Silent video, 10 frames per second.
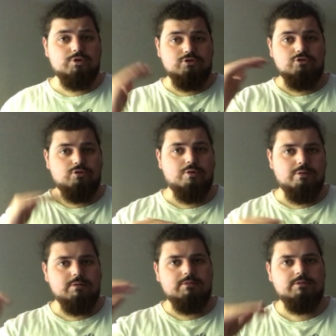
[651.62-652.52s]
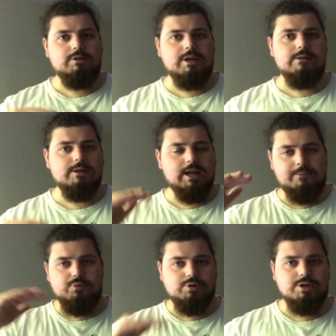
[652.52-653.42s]
drew
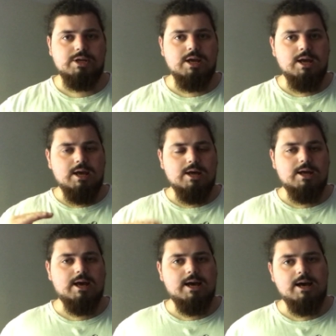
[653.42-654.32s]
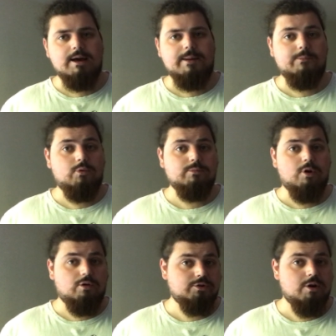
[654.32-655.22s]
put
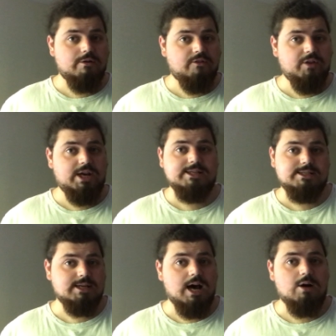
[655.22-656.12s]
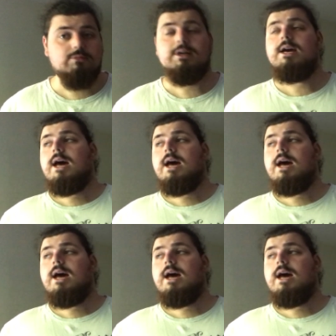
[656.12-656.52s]
all the things down.